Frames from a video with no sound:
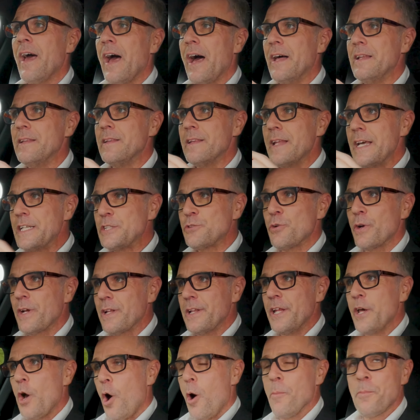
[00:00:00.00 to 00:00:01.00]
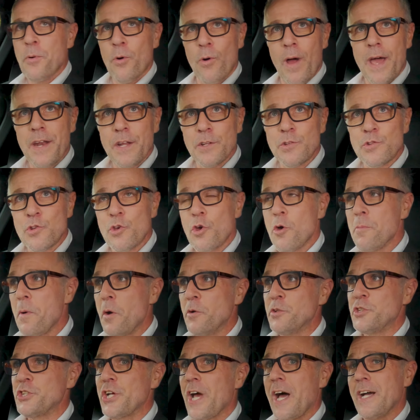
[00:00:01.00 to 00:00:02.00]
electrically operated
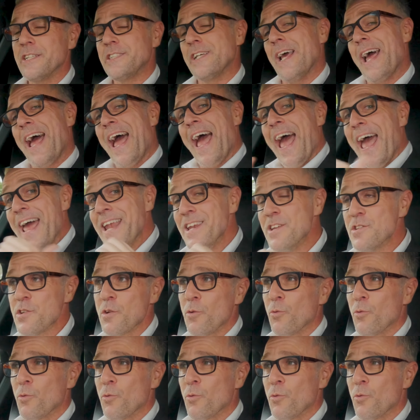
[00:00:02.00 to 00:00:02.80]
turbocharger and